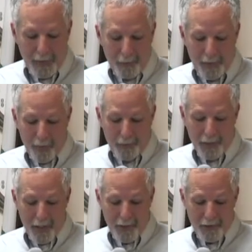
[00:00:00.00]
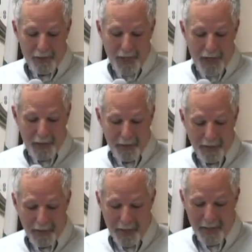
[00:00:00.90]
We hope you'll understand
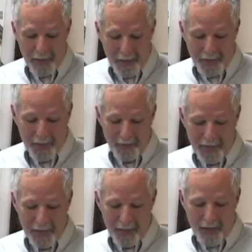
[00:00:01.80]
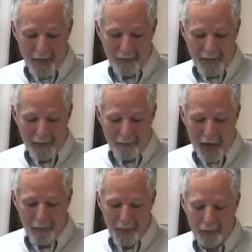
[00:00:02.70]
at the end of the evening um, the
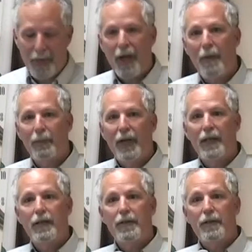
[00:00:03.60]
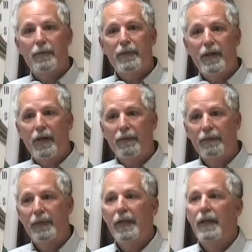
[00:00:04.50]
environment we operate in terms
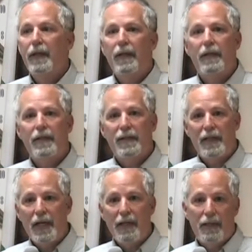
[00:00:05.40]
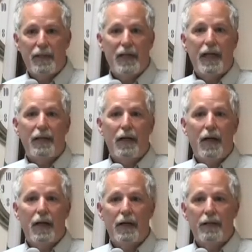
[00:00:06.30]
of the state, state
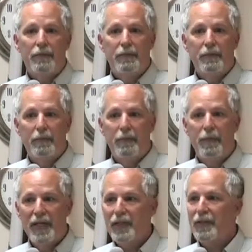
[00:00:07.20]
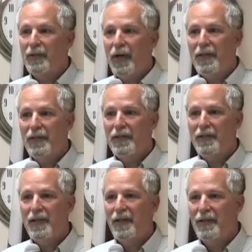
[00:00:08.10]
uh, budget
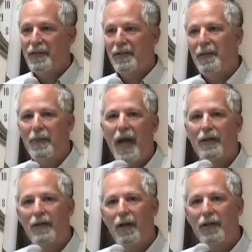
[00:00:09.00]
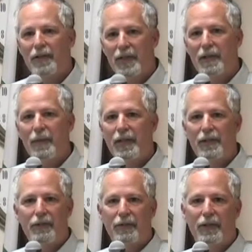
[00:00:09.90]
crisis that has impacted our city
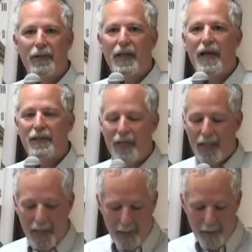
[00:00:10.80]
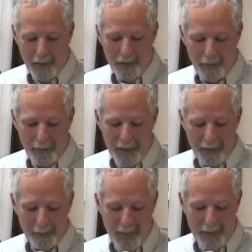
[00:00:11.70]
budget for the last decade on a
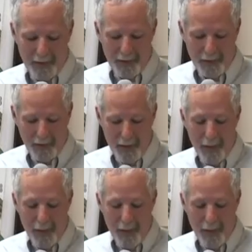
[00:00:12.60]
regular basis.